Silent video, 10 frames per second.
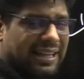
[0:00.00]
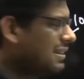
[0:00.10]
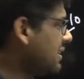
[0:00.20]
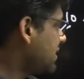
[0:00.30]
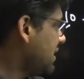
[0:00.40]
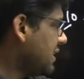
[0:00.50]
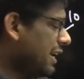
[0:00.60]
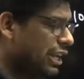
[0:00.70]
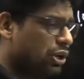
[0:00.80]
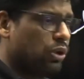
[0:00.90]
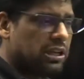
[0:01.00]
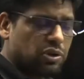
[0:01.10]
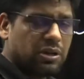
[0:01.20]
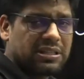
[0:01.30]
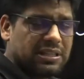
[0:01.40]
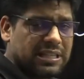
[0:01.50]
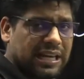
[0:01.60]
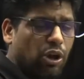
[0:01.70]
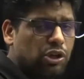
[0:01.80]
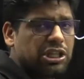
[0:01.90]
this is ridiculous or this is
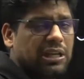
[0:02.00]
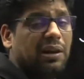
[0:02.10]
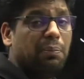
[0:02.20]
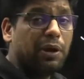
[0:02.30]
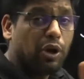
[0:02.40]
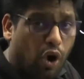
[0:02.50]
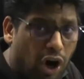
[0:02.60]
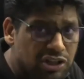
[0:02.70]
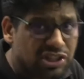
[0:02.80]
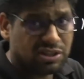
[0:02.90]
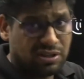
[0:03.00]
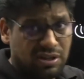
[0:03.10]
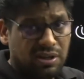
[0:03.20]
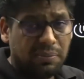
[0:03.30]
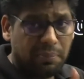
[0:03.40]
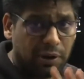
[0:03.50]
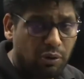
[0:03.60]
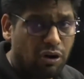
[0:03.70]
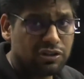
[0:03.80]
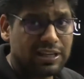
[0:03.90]
illogical because
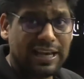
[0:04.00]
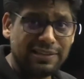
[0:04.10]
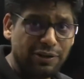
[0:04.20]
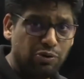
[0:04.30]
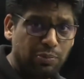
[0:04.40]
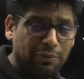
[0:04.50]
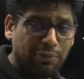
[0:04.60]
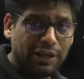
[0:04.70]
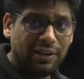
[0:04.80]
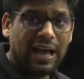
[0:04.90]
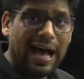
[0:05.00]
as a human being, I